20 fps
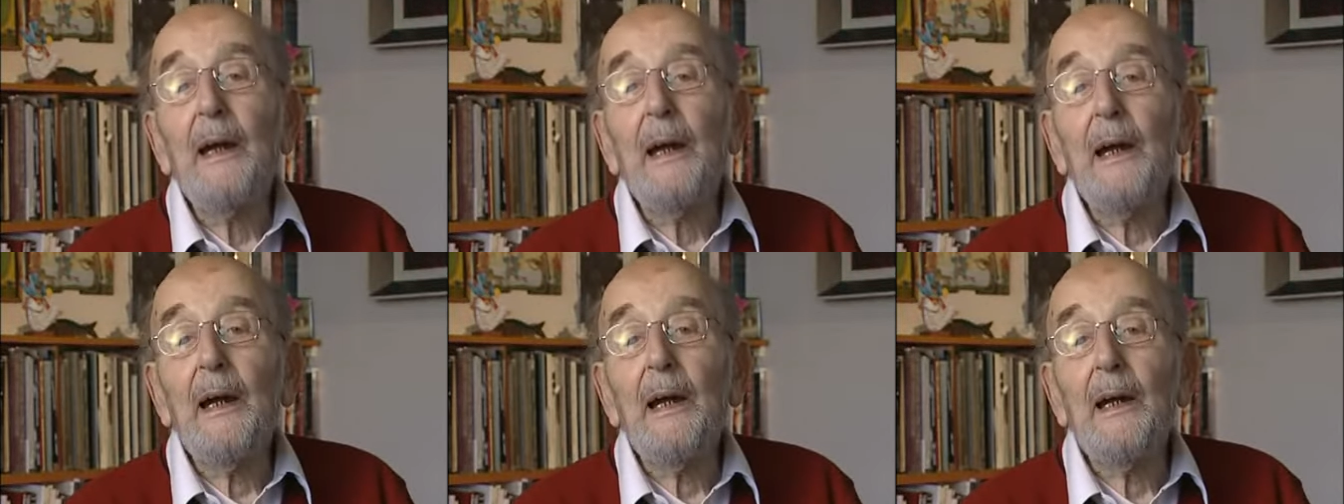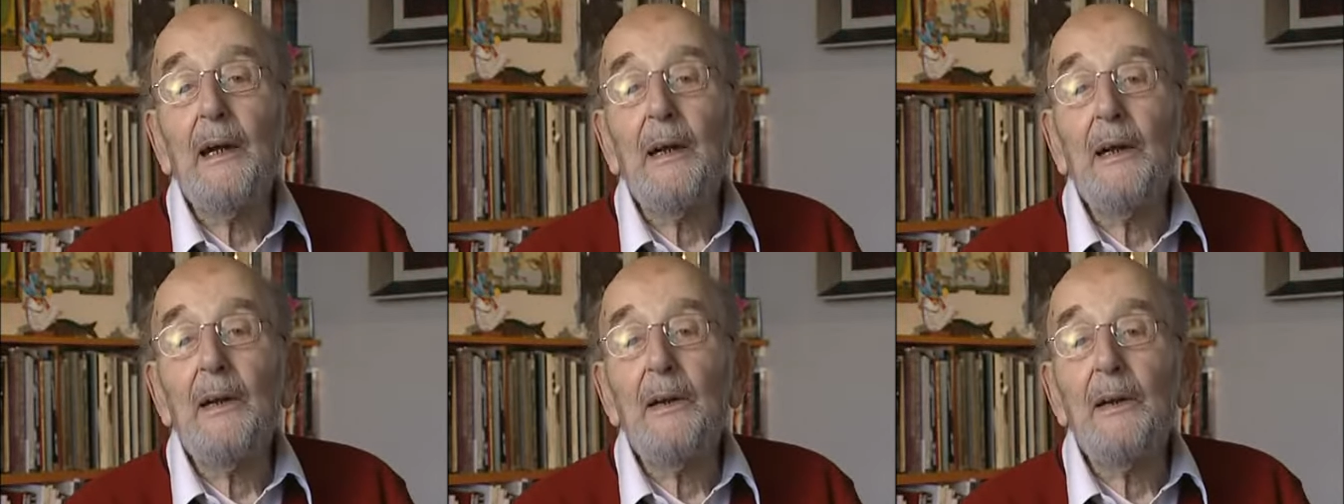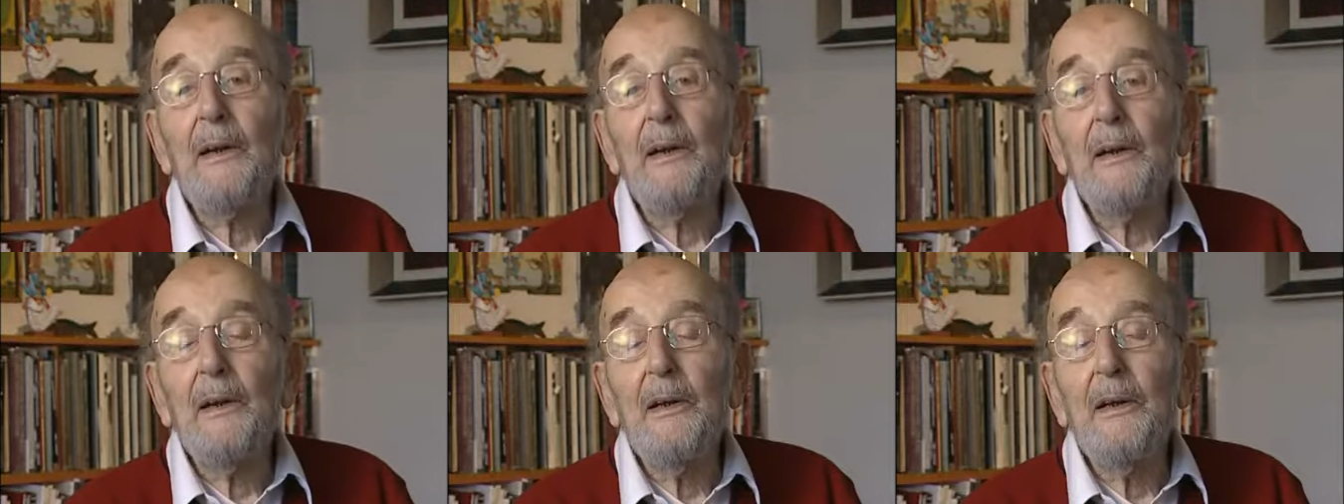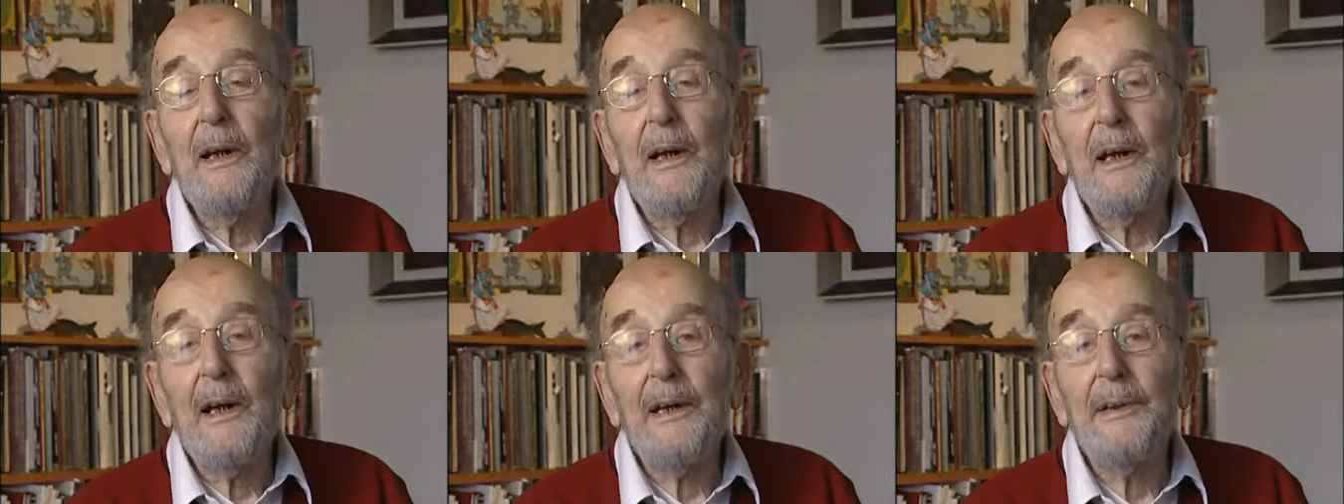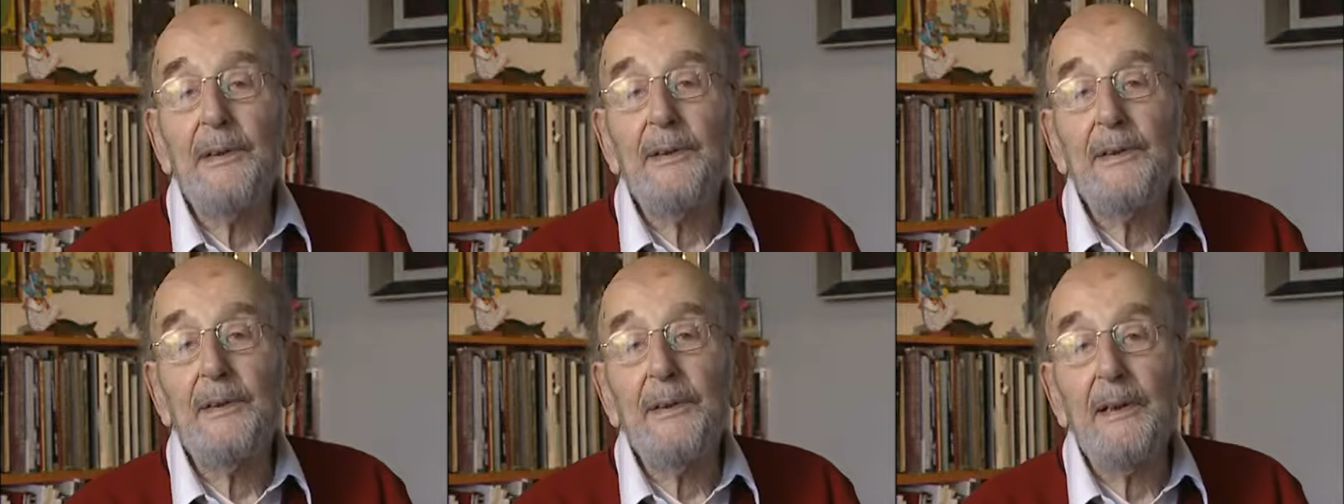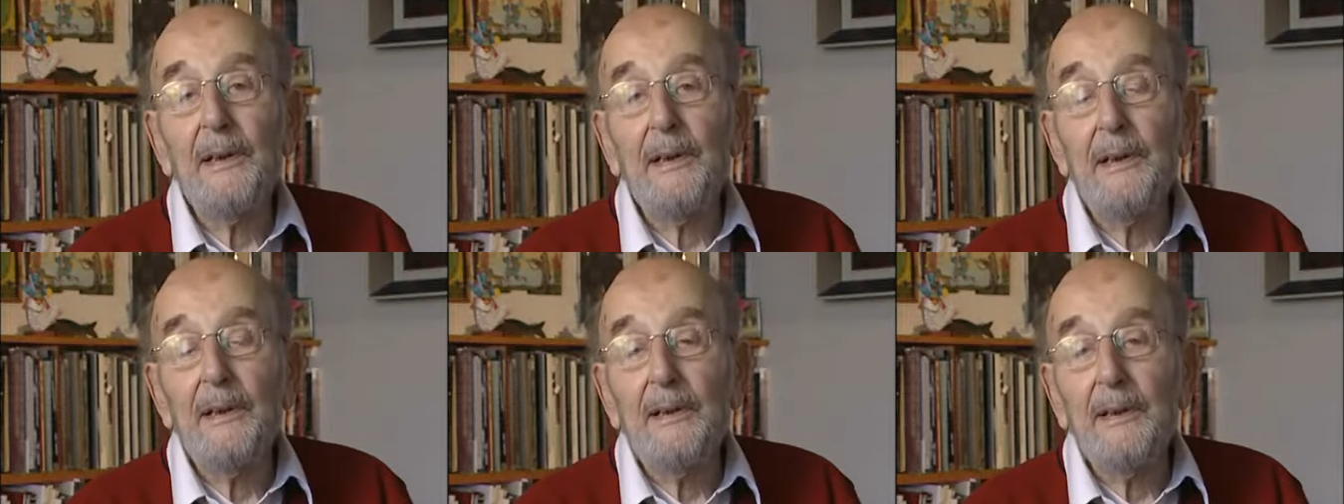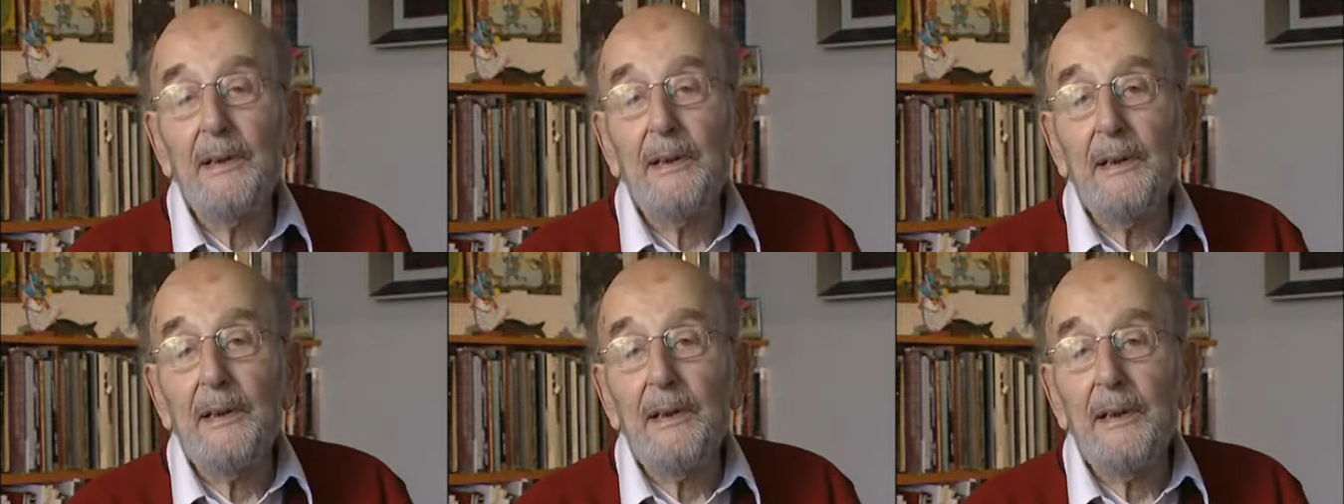I had
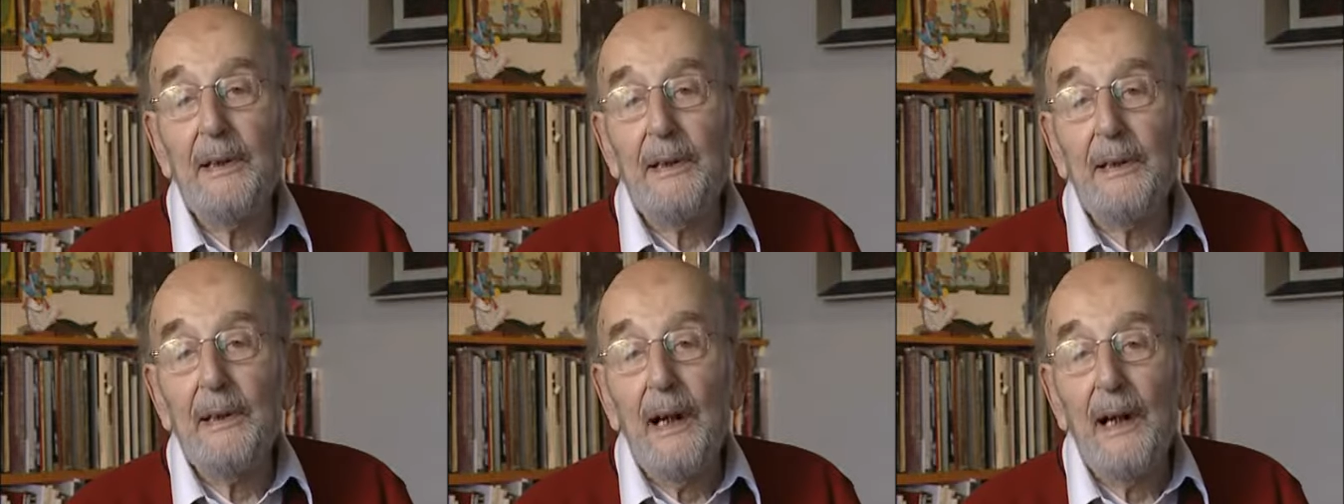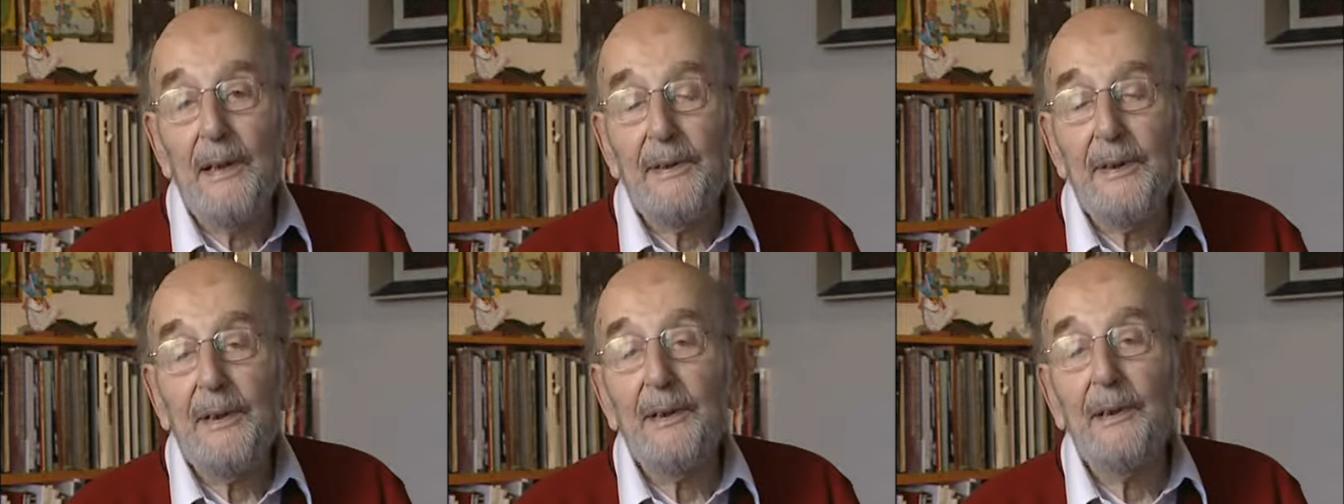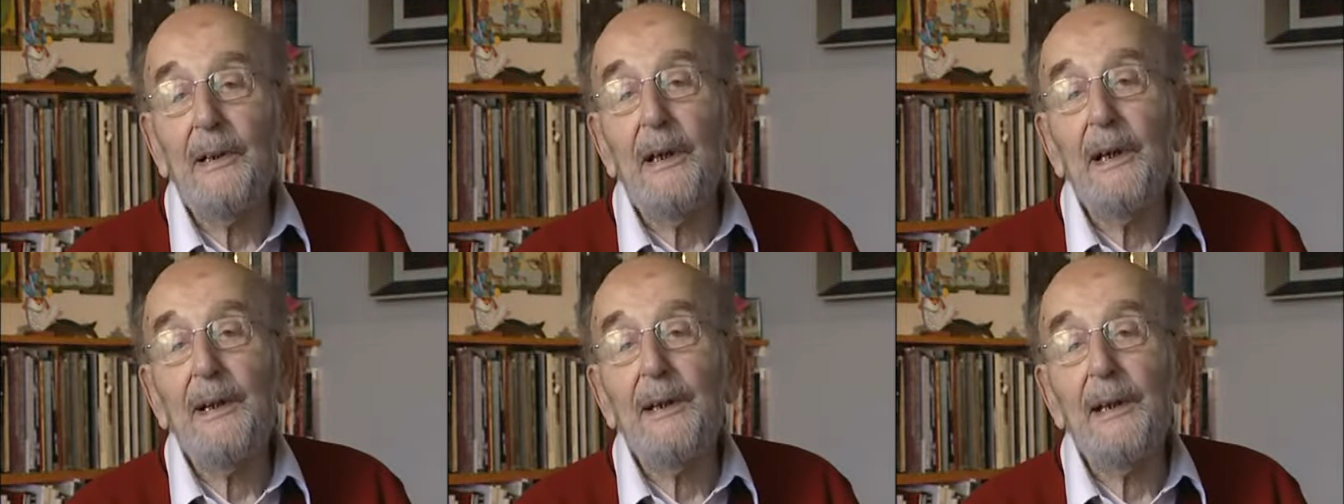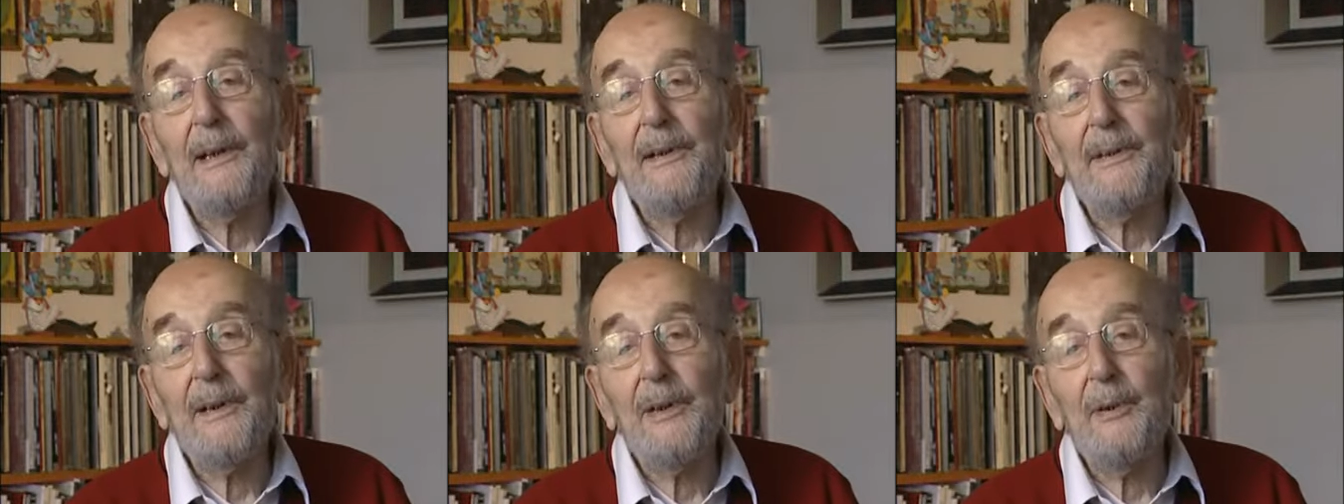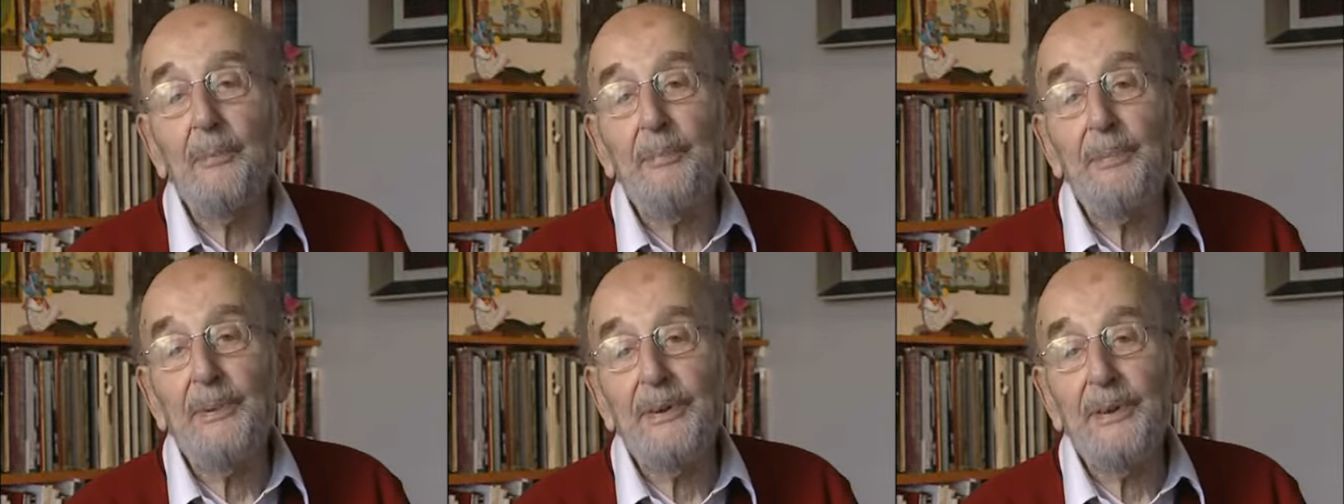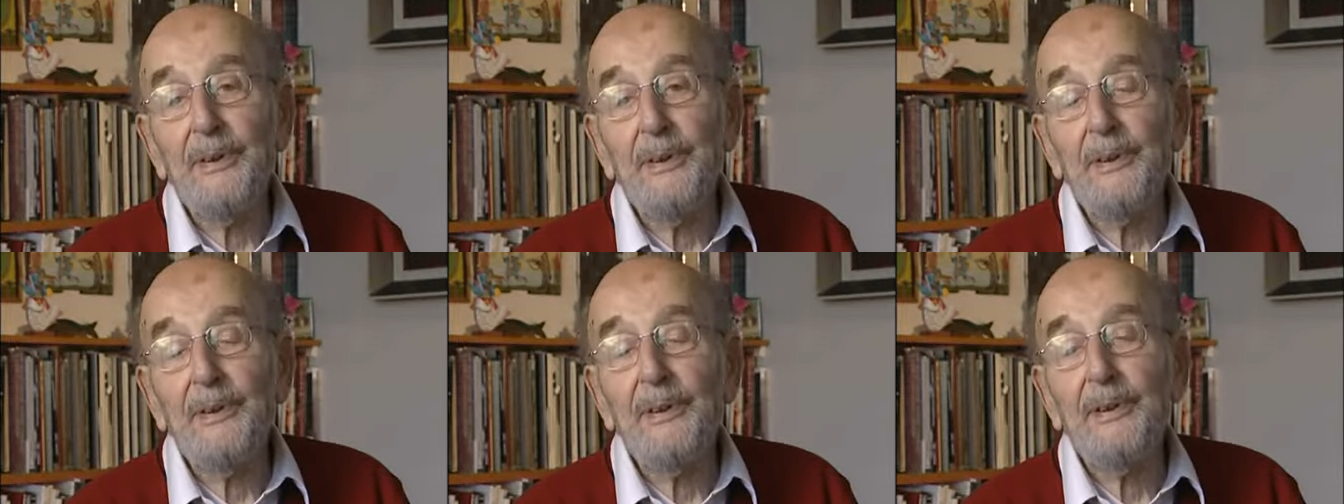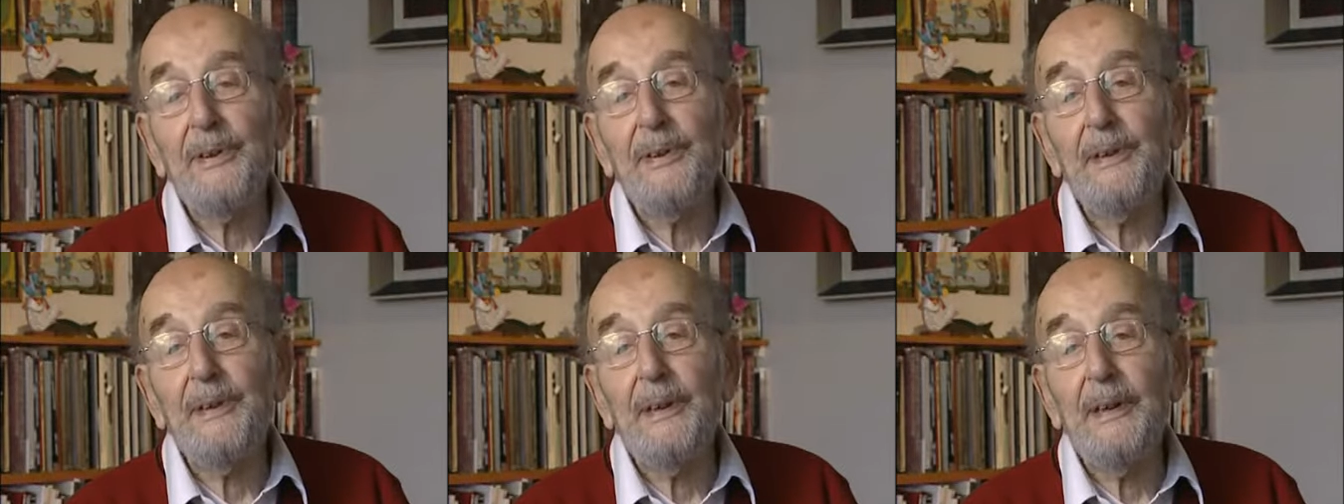other another
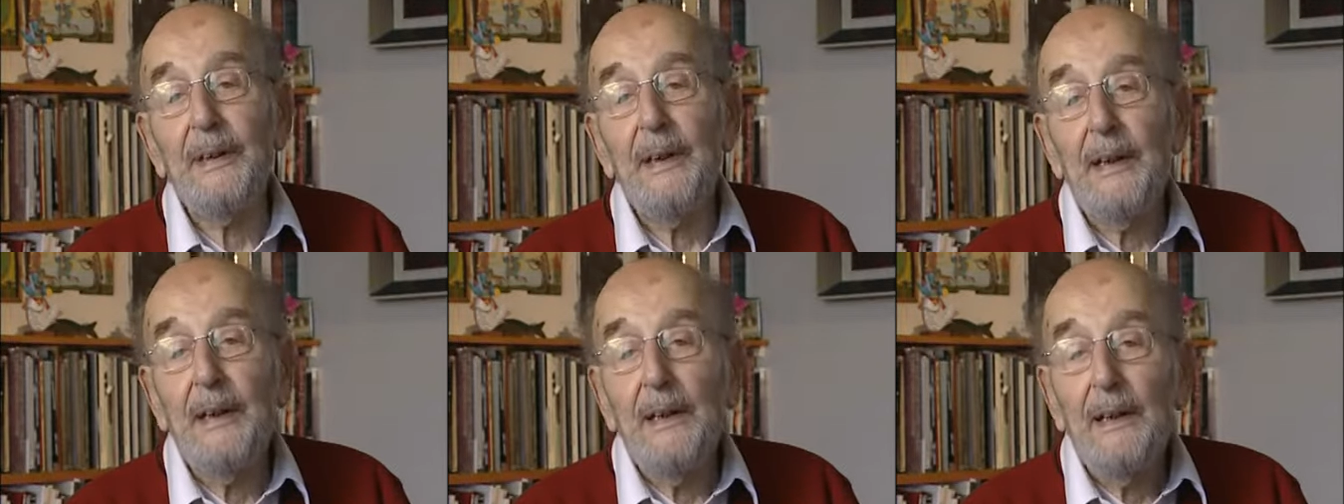opportunity,